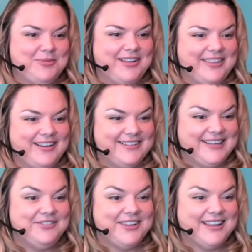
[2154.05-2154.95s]
on their
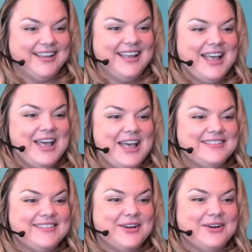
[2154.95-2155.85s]
TV.
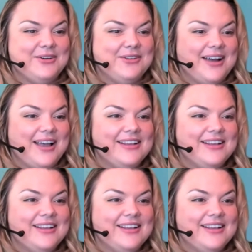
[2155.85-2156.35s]
So,